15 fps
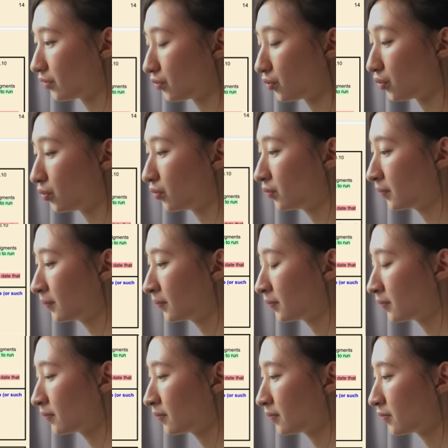the rule,
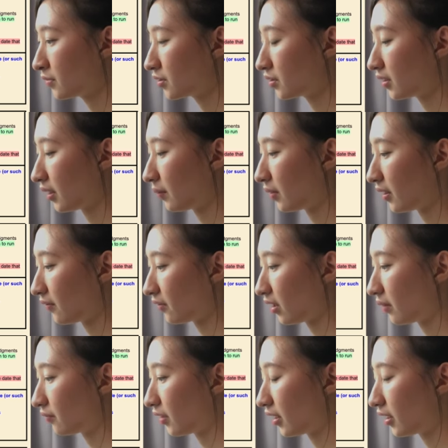so that whenever
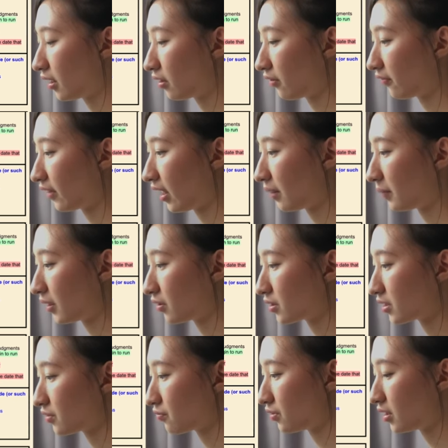I'm running out of time, I could
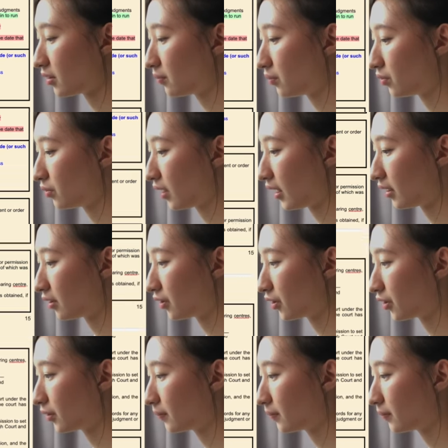just read the blue color.